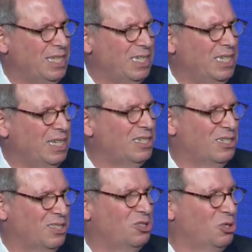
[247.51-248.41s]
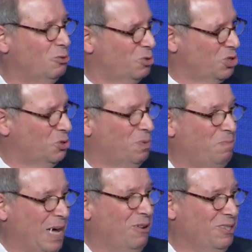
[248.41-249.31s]
I see us as the two
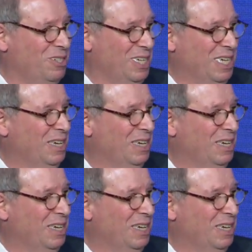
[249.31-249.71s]
superpowers,